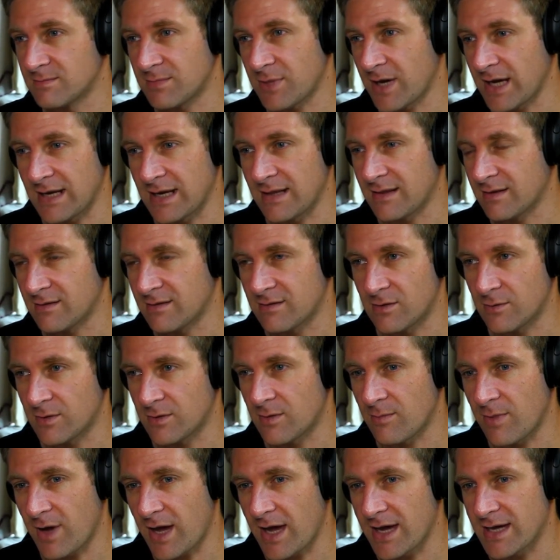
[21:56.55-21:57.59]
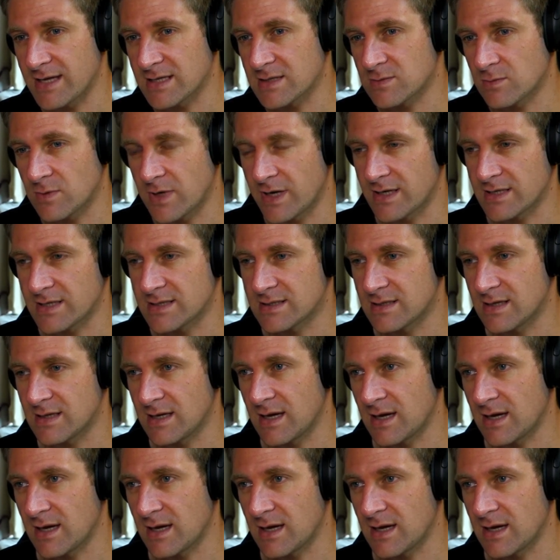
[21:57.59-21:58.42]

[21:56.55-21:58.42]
by anything to do with a bias, whereas the...